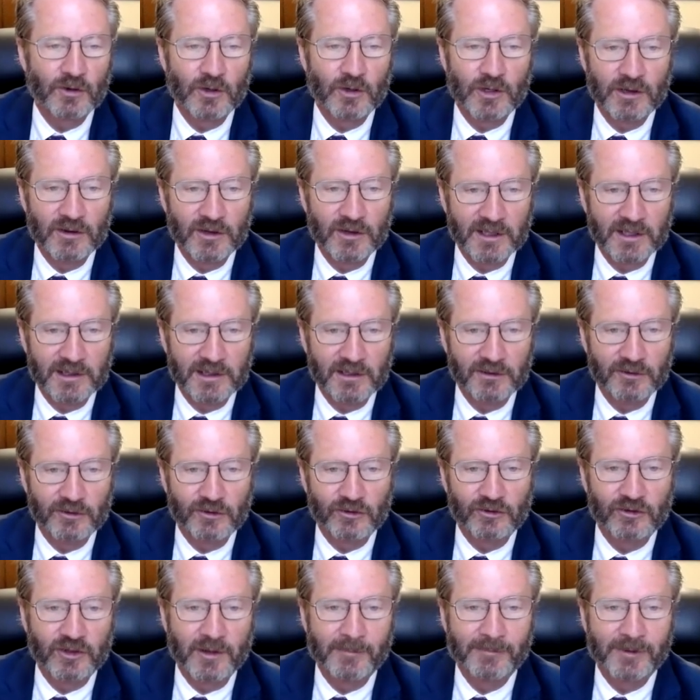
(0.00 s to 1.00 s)
or do you think this
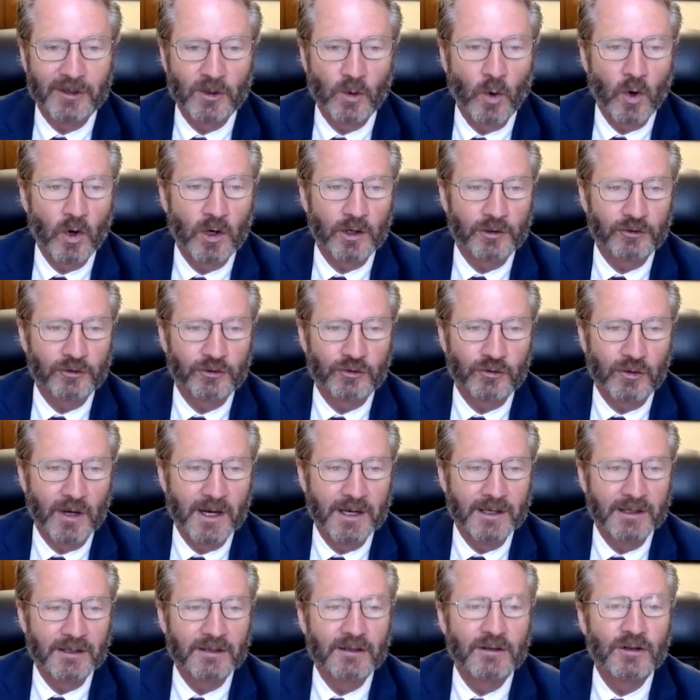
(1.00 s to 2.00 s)
is something
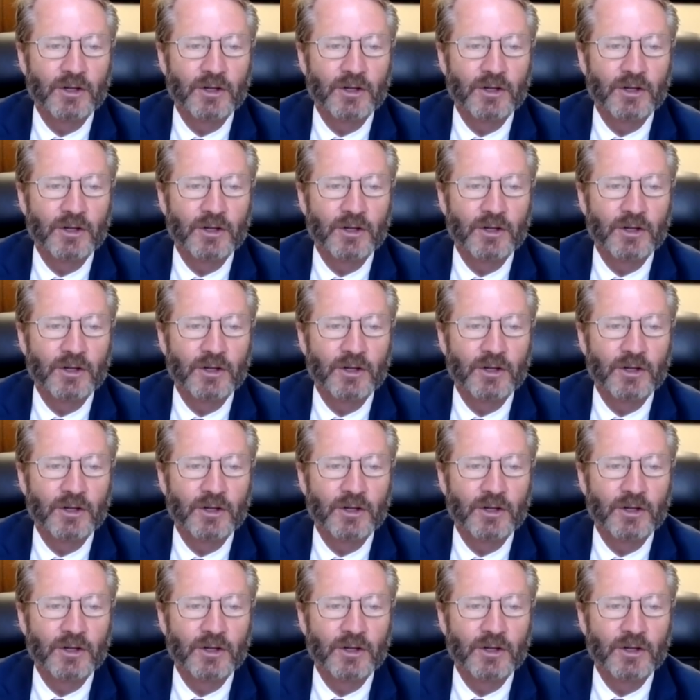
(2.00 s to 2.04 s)
orchestrated?